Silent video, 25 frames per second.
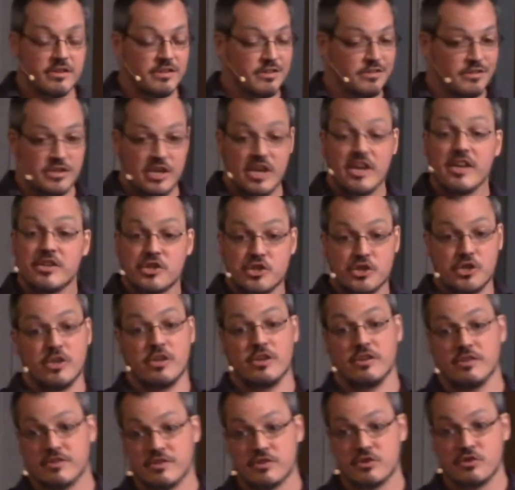
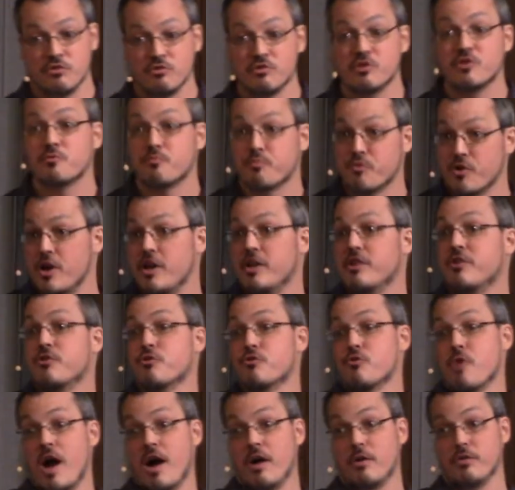teachings to spread
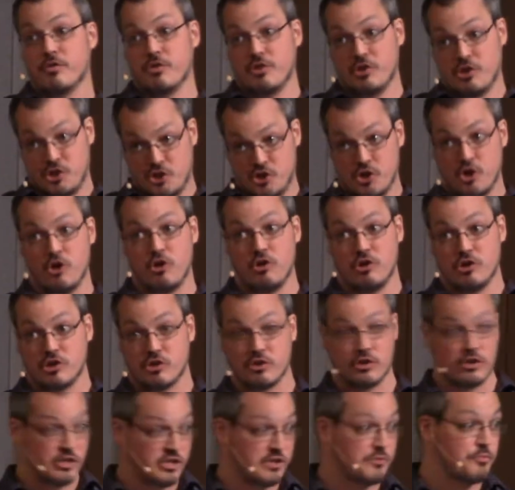throughout the church. They're
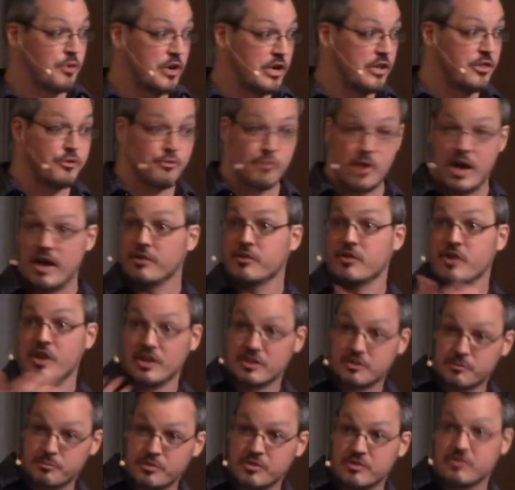going to spread throughout the
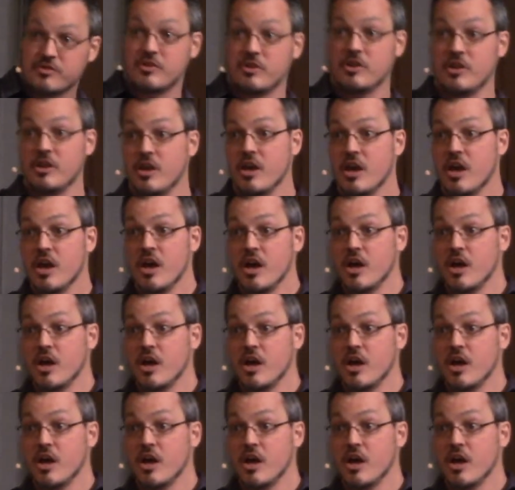SBC.